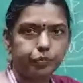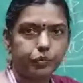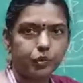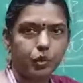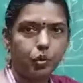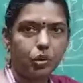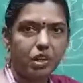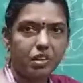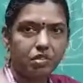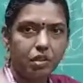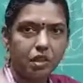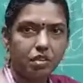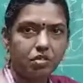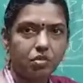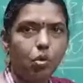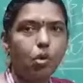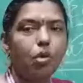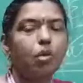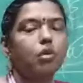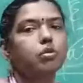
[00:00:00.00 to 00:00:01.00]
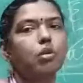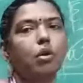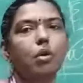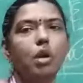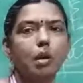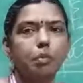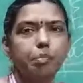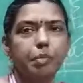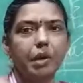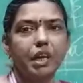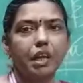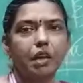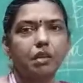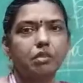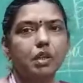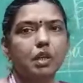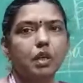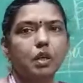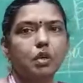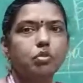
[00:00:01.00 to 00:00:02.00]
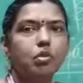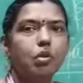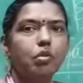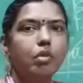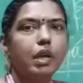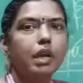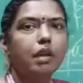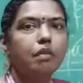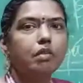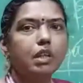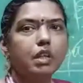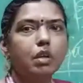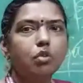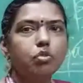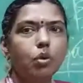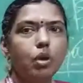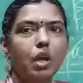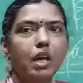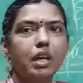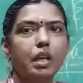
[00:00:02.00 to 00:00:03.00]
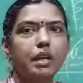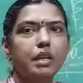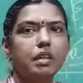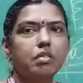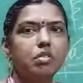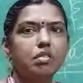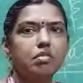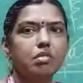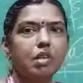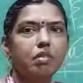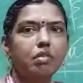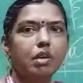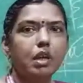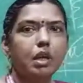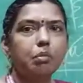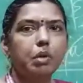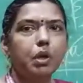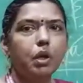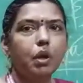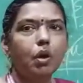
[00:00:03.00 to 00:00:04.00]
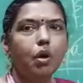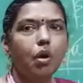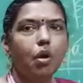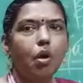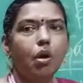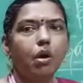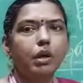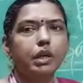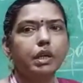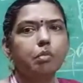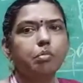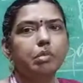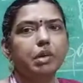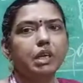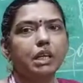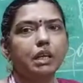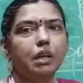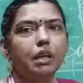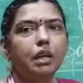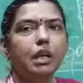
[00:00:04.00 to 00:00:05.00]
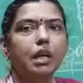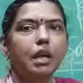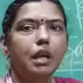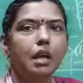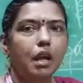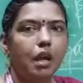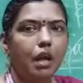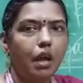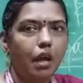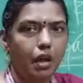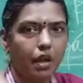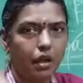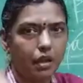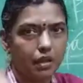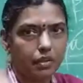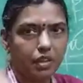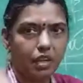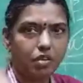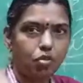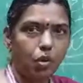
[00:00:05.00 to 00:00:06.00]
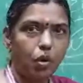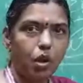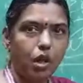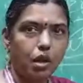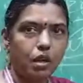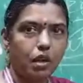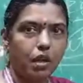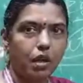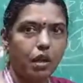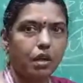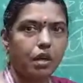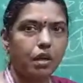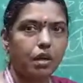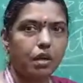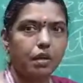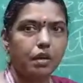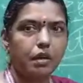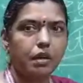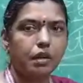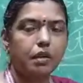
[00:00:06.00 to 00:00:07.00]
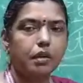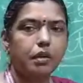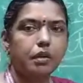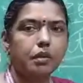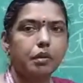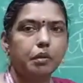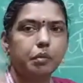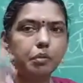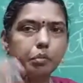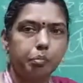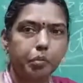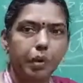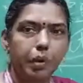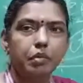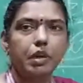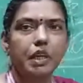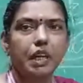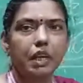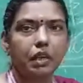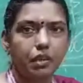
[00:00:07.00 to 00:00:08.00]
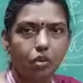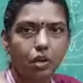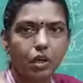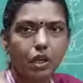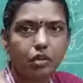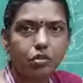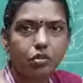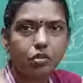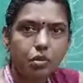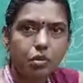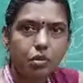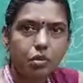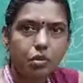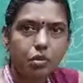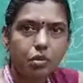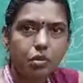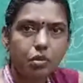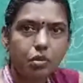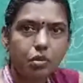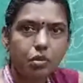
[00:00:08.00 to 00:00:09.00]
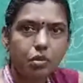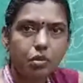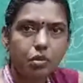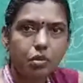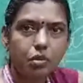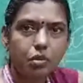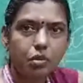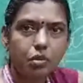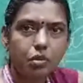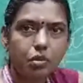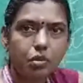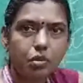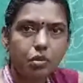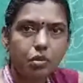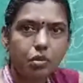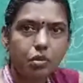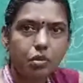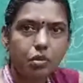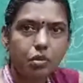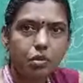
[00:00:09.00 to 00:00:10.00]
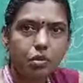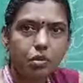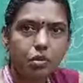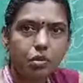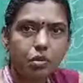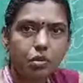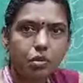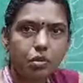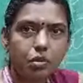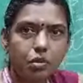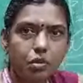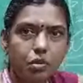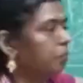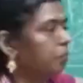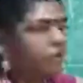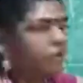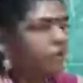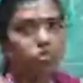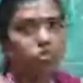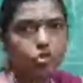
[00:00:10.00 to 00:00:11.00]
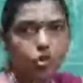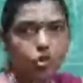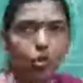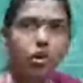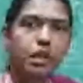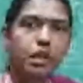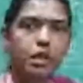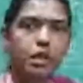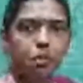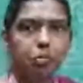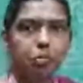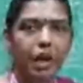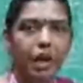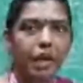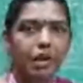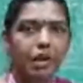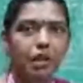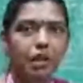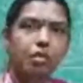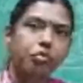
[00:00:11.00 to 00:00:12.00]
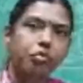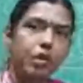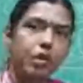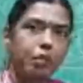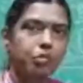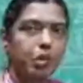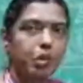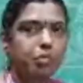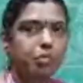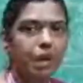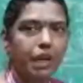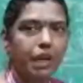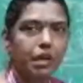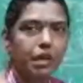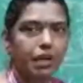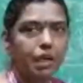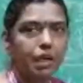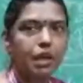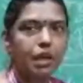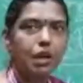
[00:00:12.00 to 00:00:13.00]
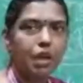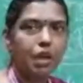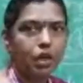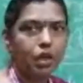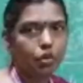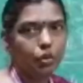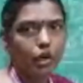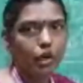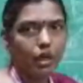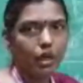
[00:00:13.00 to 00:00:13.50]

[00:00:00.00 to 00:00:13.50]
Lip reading: what is it? So solar panel. So whenever the solar energy is available now, automatically that solar power will come in and it charges going to be stored in the battery. From the battery, your